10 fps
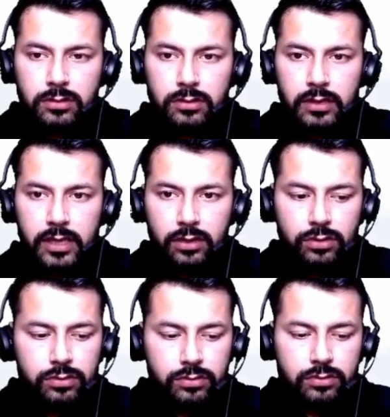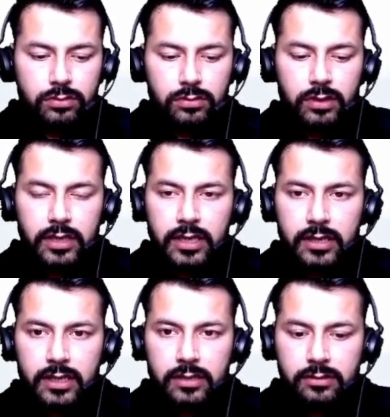hello, and
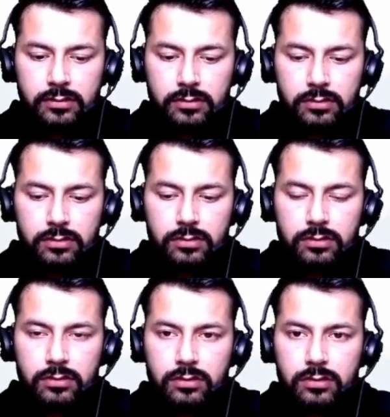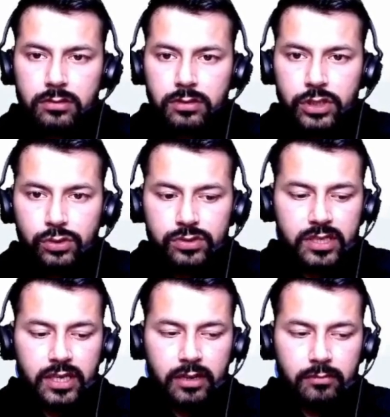then use the
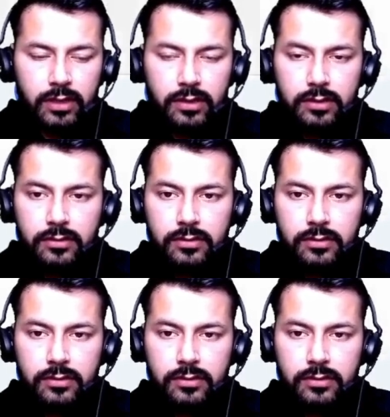name here.